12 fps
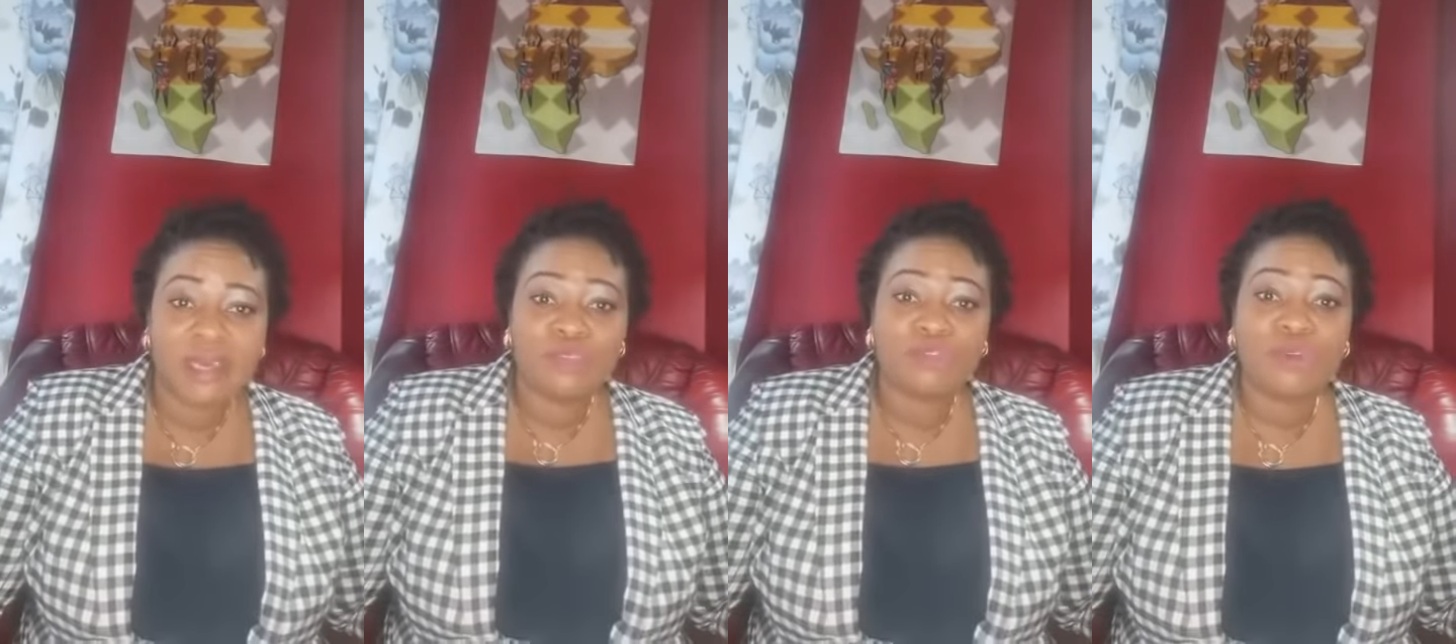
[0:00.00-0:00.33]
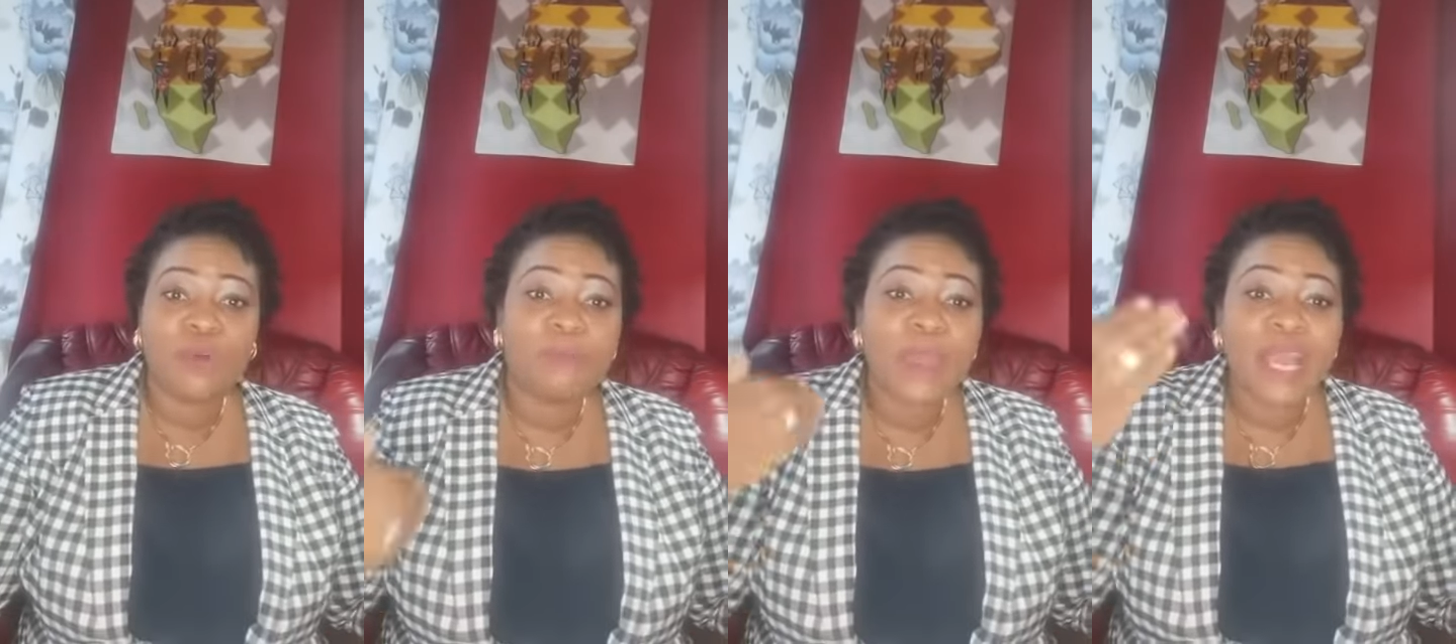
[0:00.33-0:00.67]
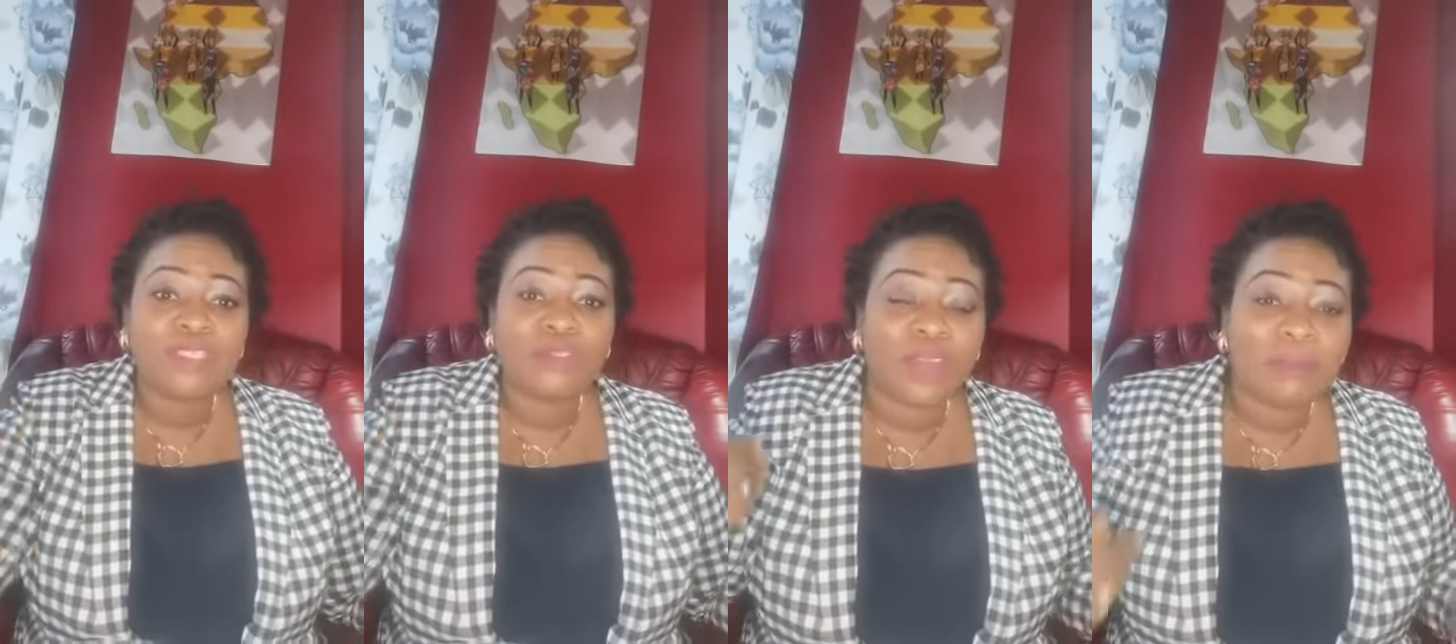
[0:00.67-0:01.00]
So,
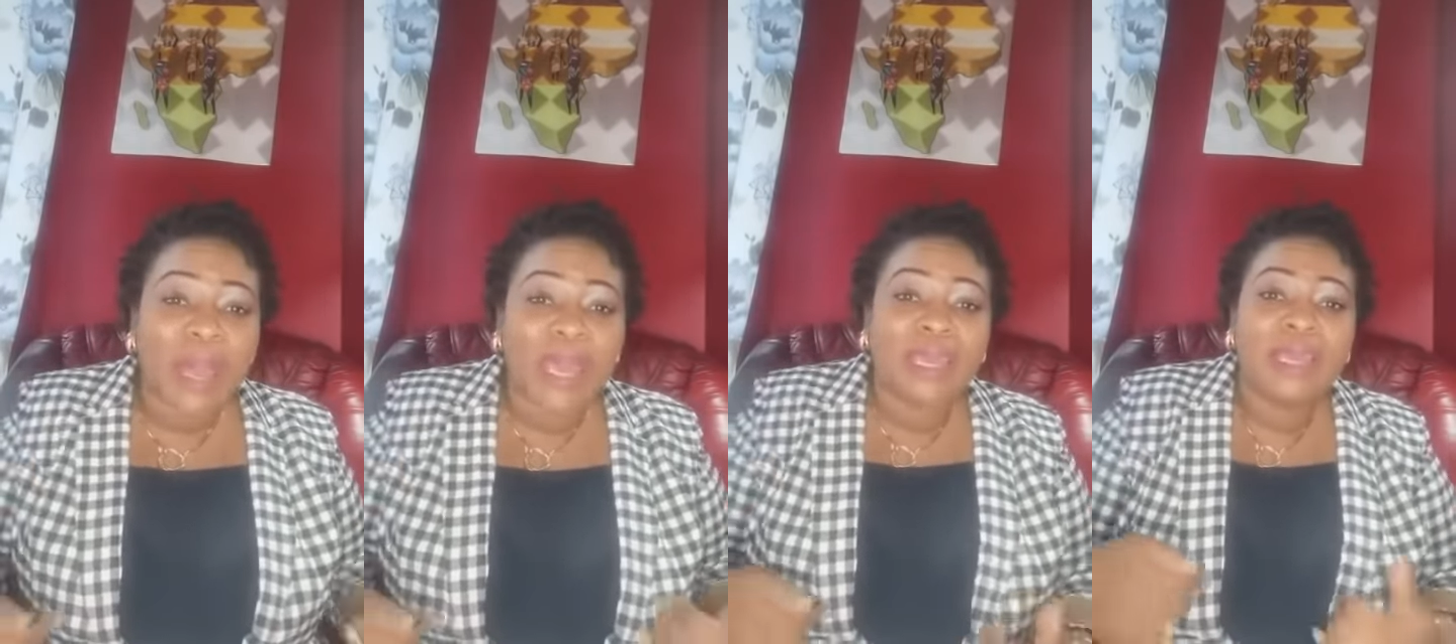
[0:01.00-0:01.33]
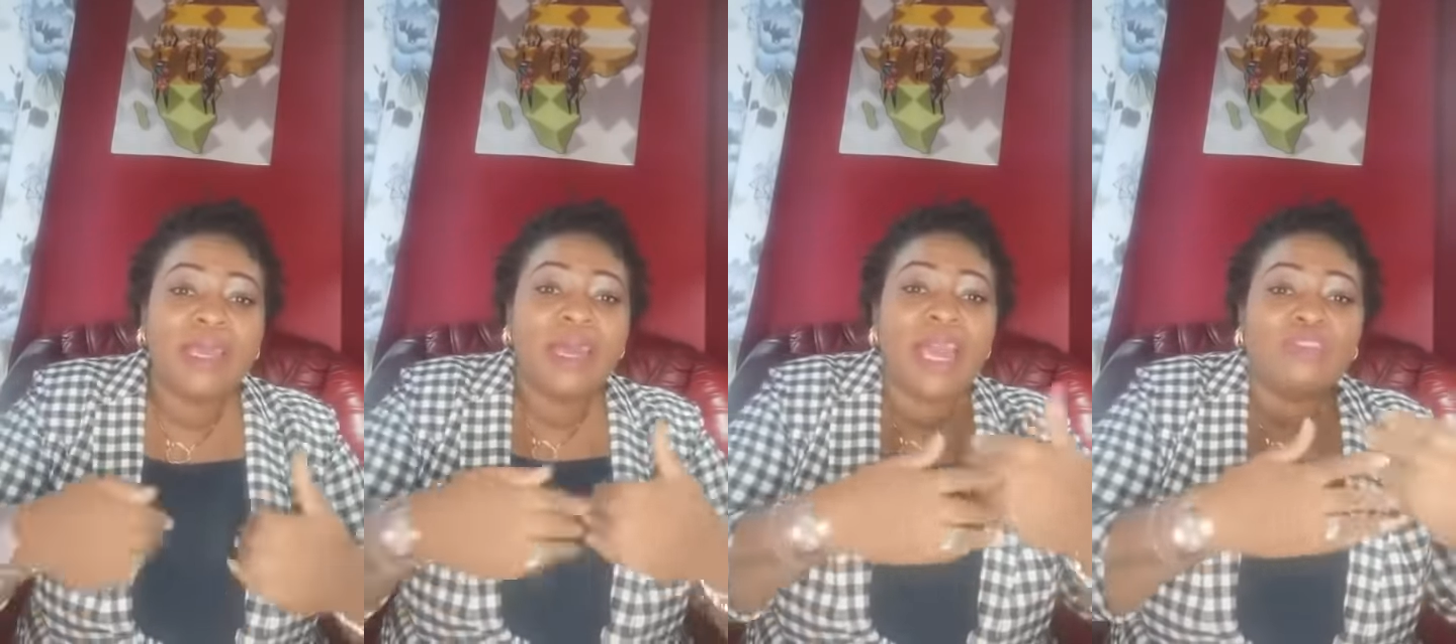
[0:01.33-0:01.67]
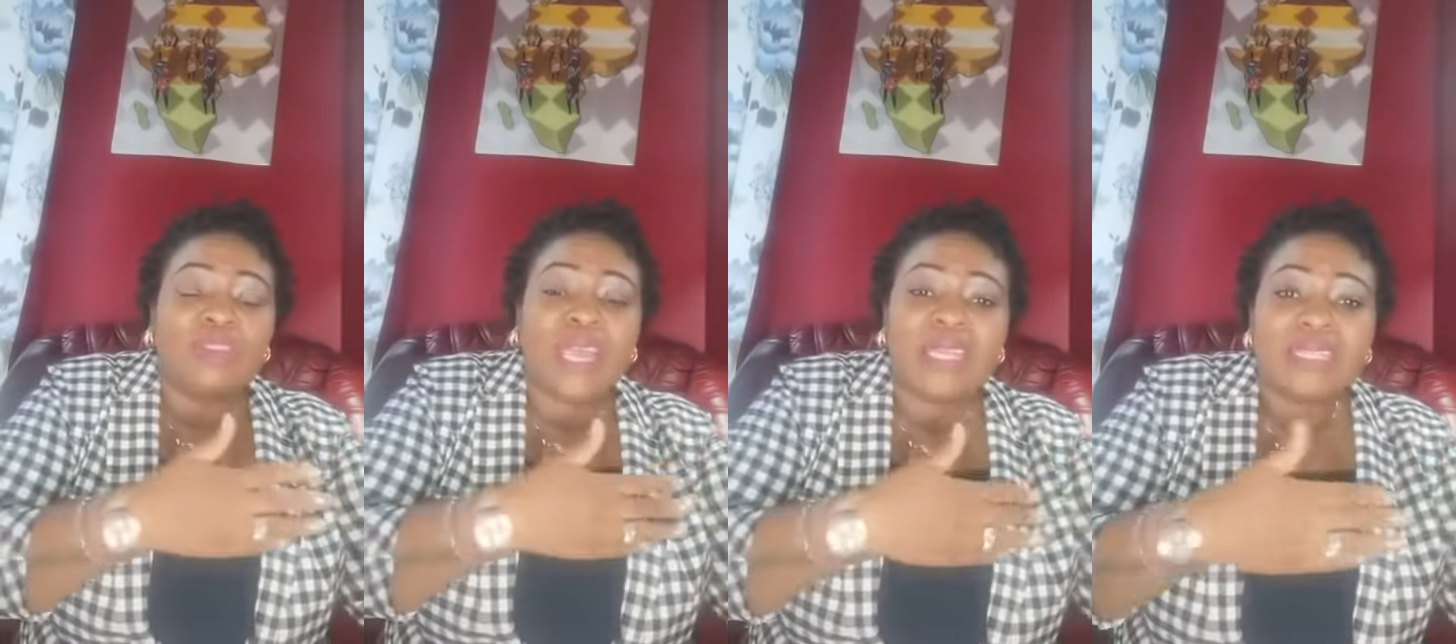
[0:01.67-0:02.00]
based on my
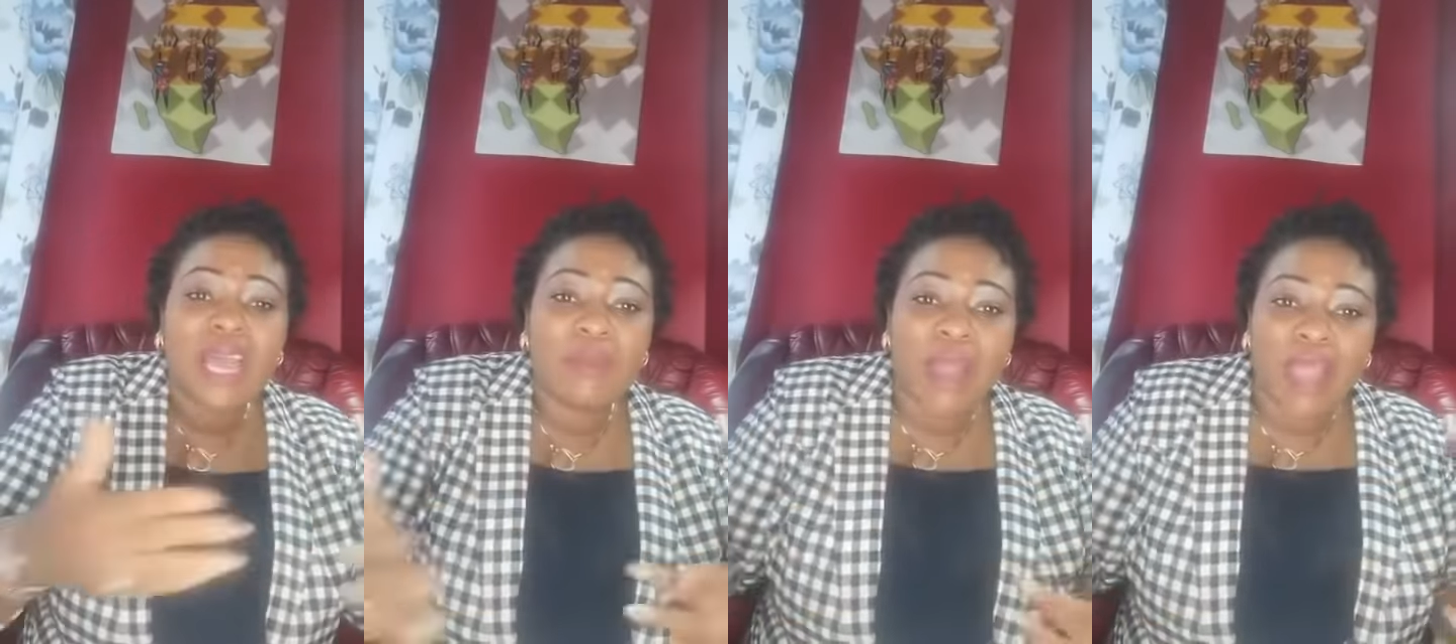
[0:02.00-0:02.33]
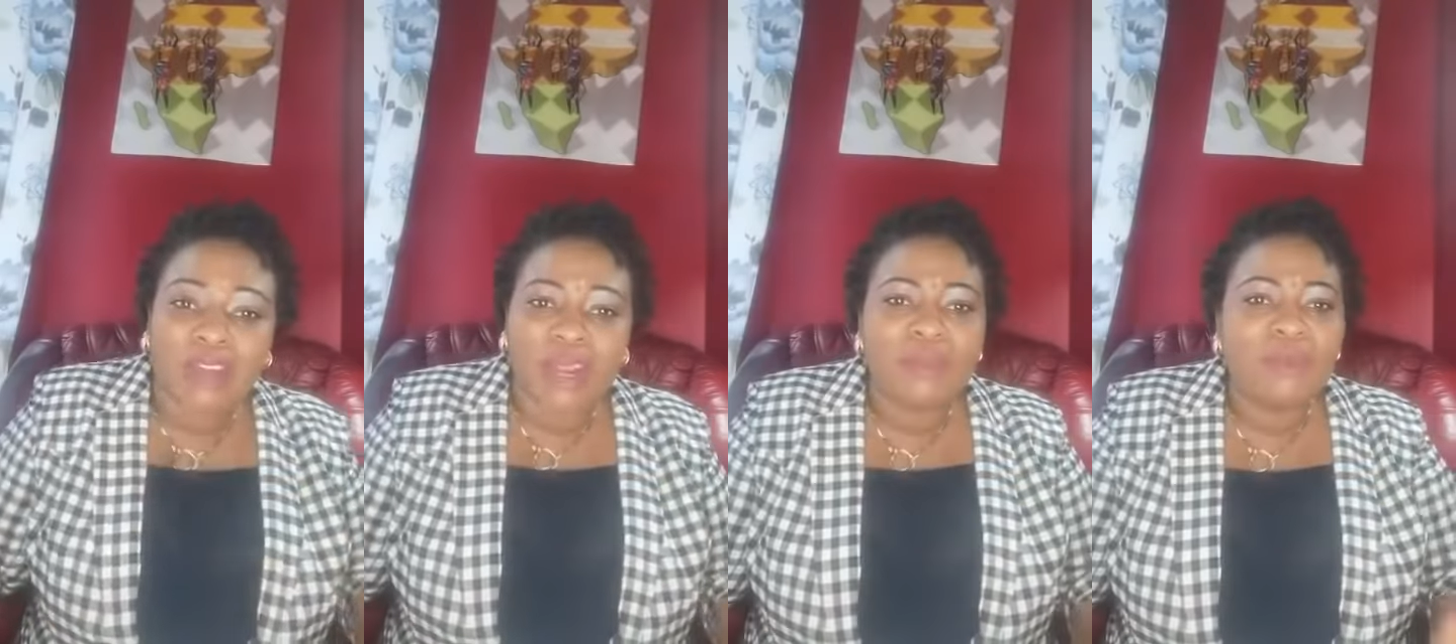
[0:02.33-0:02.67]
educational background,